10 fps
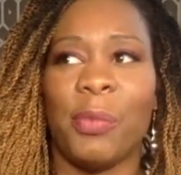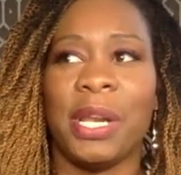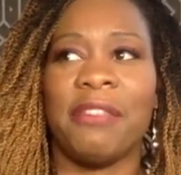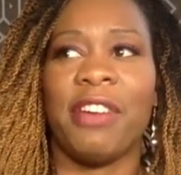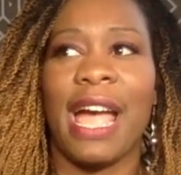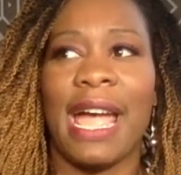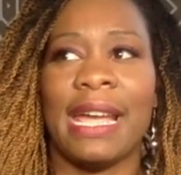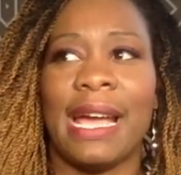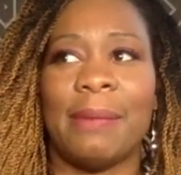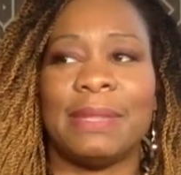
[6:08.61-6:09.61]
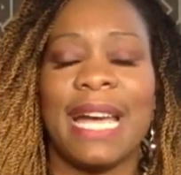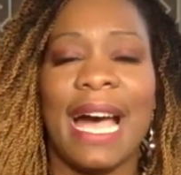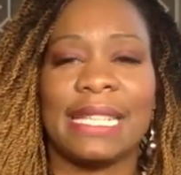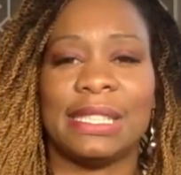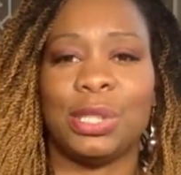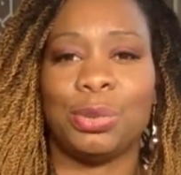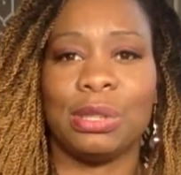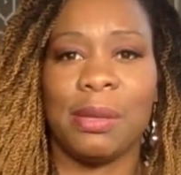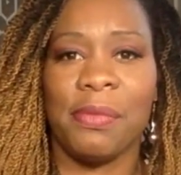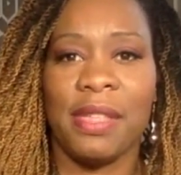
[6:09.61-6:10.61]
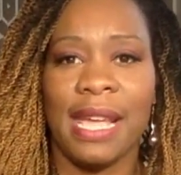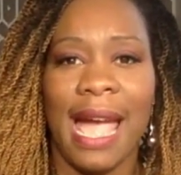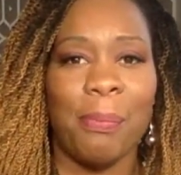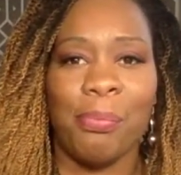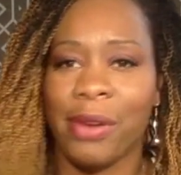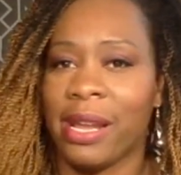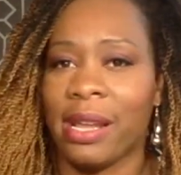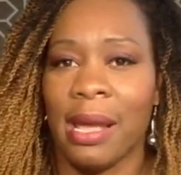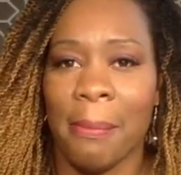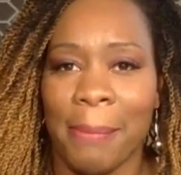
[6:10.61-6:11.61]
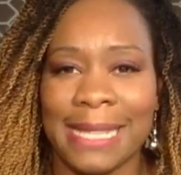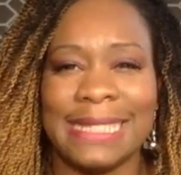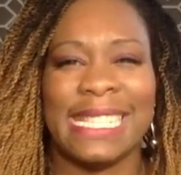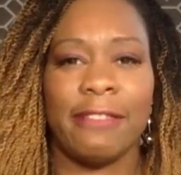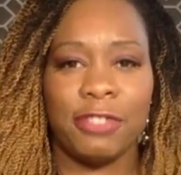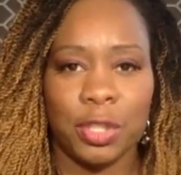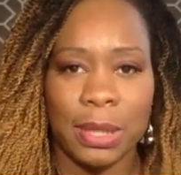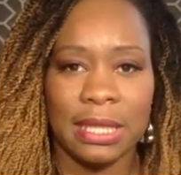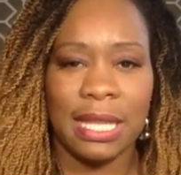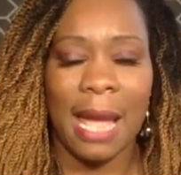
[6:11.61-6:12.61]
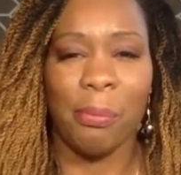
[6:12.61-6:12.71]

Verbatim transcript: And whenever I am tasked to do something, I bring myself to it.